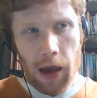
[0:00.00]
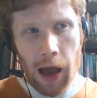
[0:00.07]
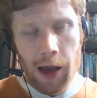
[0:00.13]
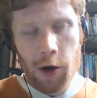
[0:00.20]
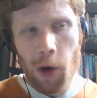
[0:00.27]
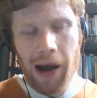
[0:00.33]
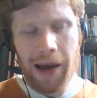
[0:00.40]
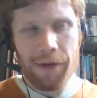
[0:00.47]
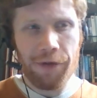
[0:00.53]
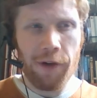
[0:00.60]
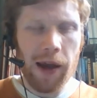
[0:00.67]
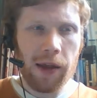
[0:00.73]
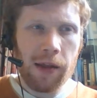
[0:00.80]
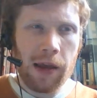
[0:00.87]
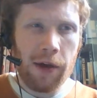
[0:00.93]
And quite
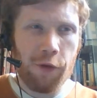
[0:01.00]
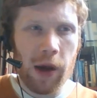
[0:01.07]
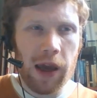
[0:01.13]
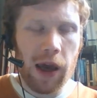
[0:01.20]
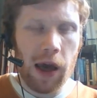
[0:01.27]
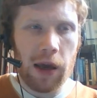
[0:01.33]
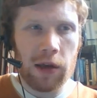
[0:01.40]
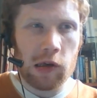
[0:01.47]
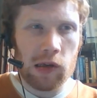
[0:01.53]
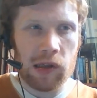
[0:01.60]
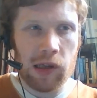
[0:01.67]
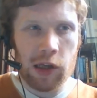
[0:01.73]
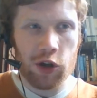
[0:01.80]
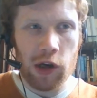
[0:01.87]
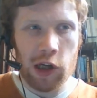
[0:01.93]
frankly, if we get into a
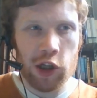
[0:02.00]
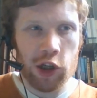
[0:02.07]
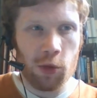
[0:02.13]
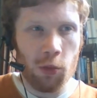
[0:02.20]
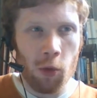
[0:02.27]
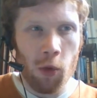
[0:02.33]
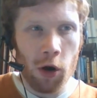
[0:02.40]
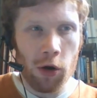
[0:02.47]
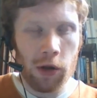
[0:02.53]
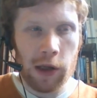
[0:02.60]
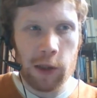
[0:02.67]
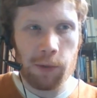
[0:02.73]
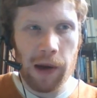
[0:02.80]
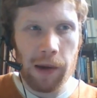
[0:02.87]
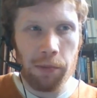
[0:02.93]
situation where one of
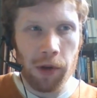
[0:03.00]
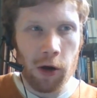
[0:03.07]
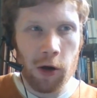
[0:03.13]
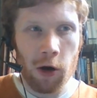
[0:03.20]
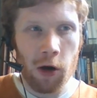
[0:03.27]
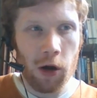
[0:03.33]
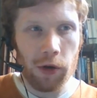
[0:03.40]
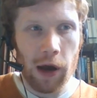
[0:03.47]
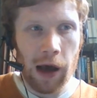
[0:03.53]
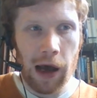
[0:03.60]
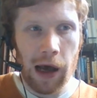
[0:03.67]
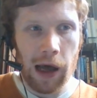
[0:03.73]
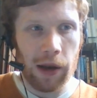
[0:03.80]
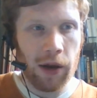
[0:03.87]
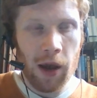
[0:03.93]
these people are caught
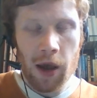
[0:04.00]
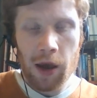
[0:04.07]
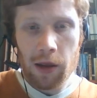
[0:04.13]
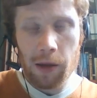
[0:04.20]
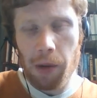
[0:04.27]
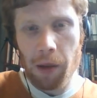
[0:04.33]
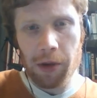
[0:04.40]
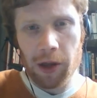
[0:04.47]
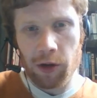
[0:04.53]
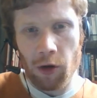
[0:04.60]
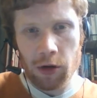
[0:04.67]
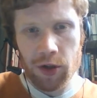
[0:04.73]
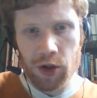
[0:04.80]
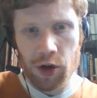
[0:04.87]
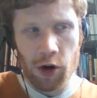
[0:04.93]
and the public
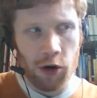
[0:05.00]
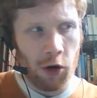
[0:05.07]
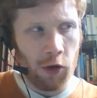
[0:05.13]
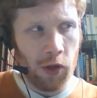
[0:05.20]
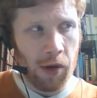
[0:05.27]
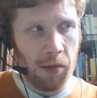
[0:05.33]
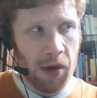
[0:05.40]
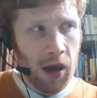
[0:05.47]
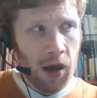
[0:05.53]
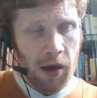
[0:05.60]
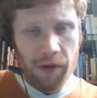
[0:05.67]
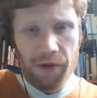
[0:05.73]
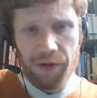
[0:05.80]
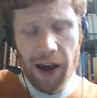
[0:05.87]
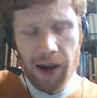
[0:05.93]
does turn on them,
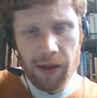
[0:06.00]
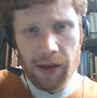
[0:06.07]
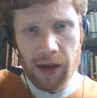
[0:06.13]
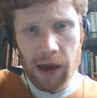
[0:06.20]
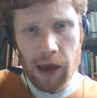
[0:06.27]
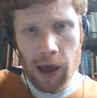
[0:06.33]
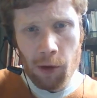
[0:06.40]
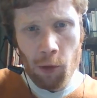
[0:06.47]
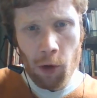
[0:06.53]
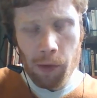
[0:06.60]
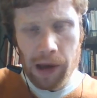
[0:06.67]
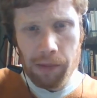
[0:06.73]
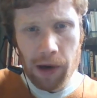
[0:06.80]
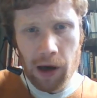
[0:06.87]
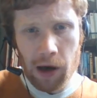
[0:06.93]
frankly, it will
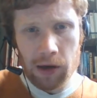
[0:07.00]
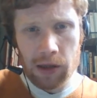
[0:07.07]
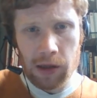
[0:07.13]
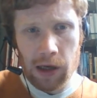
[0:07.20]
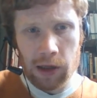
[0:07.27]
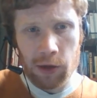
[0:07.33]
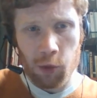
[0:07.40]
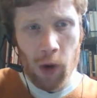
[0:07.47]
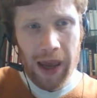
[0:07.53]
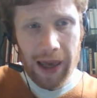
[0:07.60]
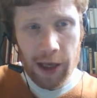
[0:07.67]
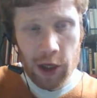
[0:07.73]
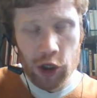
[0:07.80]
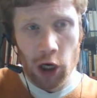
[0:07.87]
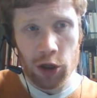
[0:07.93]
be because of these
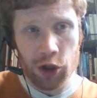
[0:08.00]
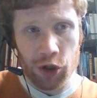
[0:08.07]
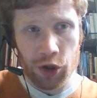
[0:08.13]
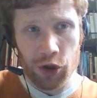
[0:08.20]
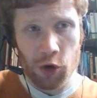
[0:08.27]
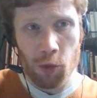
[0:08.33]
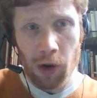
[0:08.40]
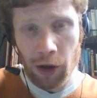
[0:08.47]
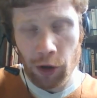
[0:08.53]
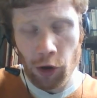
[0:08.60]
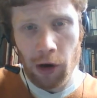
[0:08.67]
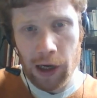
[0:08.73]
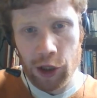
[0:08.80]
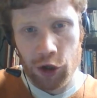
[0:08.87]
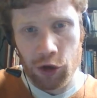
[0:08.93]
weak judges who will
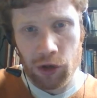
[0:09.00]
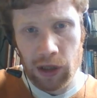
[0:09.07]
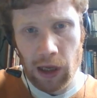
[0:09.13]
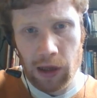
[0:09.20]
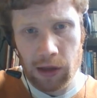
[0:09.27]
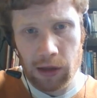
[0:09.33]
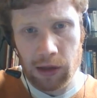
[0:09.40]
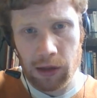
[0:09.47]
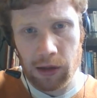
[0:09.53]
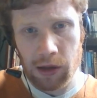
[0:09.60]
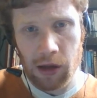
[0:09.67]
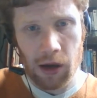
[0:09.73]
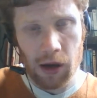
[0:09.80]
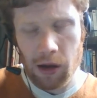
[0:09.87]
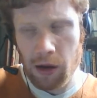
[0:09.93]
not issue
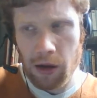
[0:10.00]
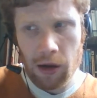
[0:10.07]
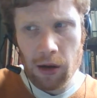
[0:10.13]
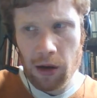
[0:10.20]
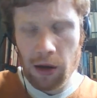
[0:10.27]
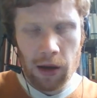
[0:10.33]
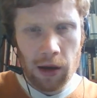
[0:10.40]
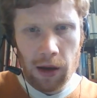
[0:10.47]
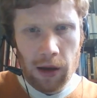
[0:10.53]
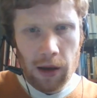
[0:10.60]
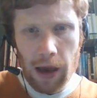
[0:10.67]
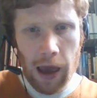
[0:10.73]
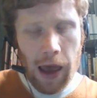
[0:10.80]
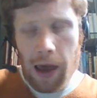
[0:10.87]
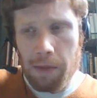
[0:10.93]
sentences that
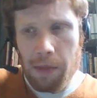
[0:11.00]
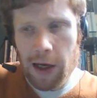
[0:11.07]
it, it